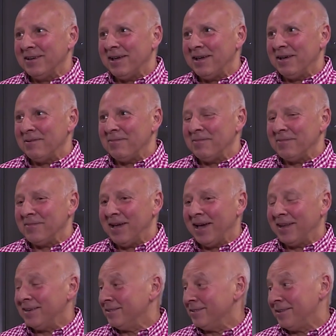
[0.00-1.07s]

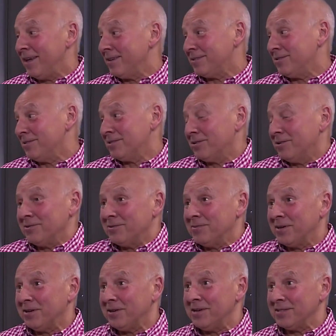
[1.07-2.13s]
And that's just going to
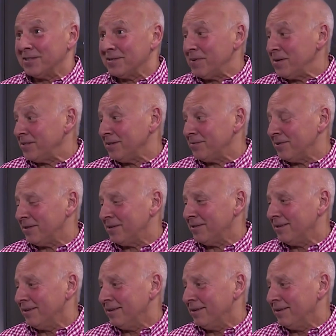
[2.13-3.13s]
increase, especially with